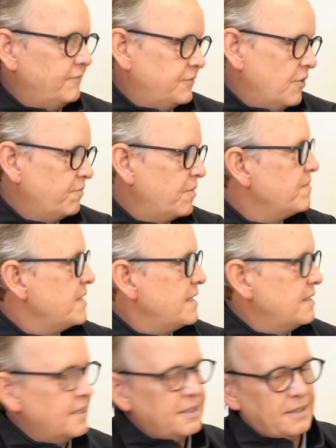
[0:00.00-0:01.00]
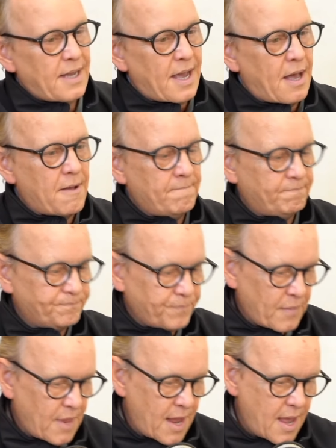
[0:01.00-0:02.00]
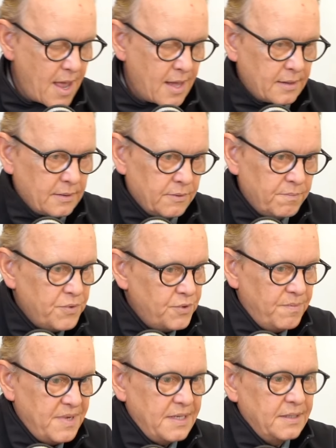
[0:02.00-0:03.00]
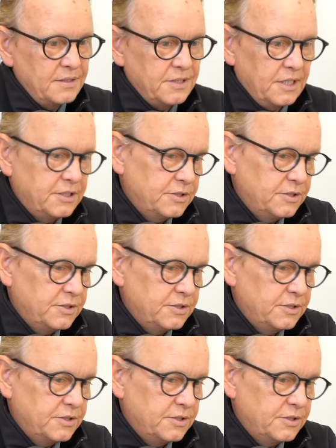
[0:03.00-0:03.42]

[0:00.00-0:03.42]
dopamine and dobutamine and such.